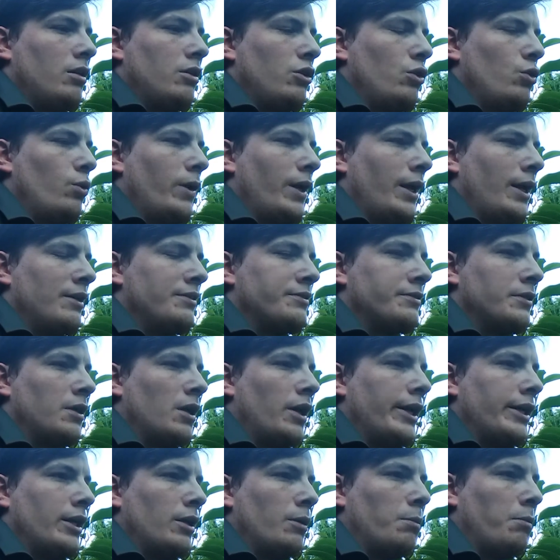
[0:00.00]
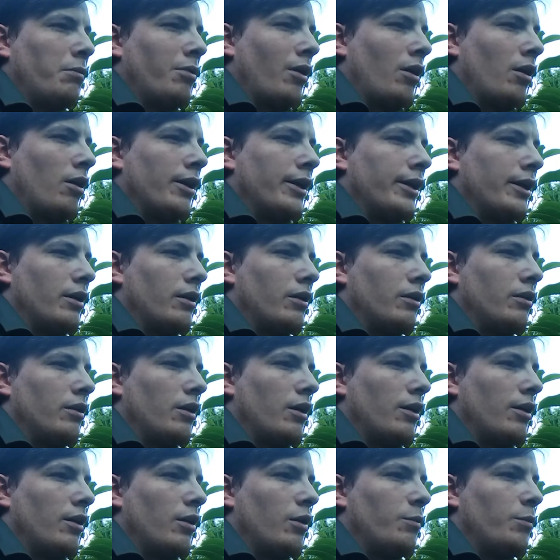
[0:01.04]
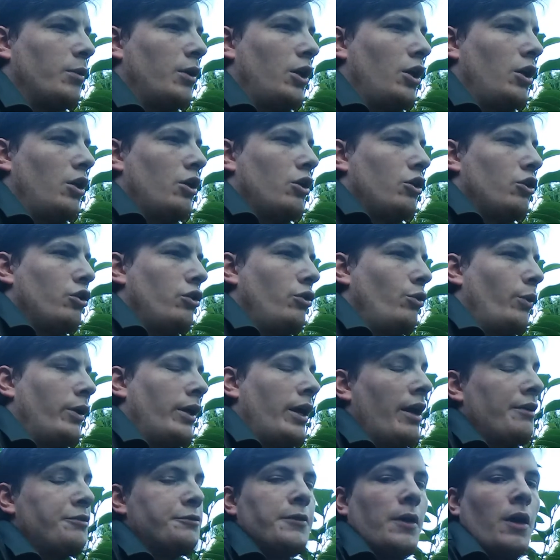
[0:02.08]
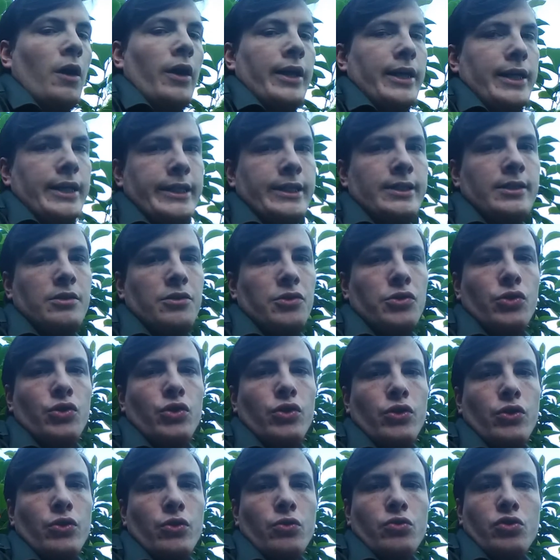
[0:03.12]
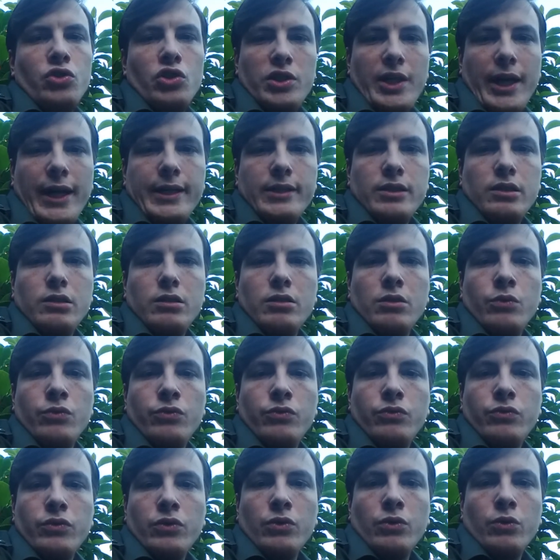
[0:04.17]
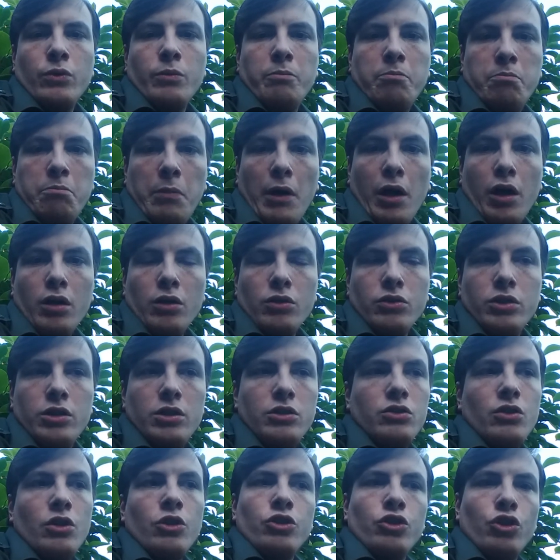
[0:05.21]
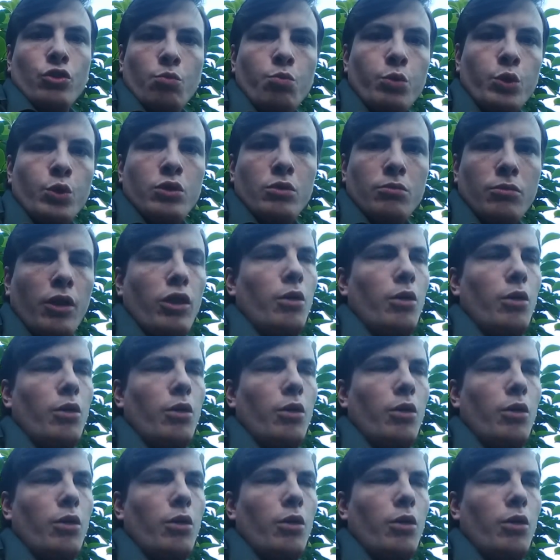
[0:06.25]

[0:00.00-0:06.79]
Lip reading: UEFI compliant. UEFI is the new standard for BIOSes on computer